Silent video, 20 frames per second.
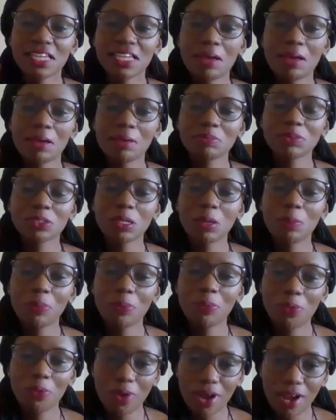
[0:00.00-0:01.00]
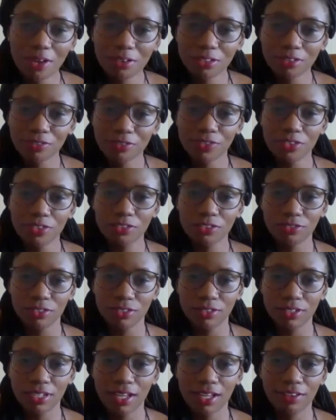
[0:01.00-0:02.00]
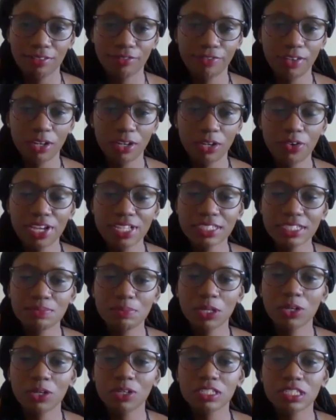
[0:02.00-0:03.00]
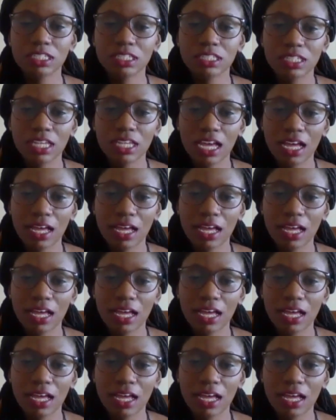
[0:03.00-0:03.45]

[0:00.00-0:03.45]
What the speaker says: I'm so proud of you, Florence, because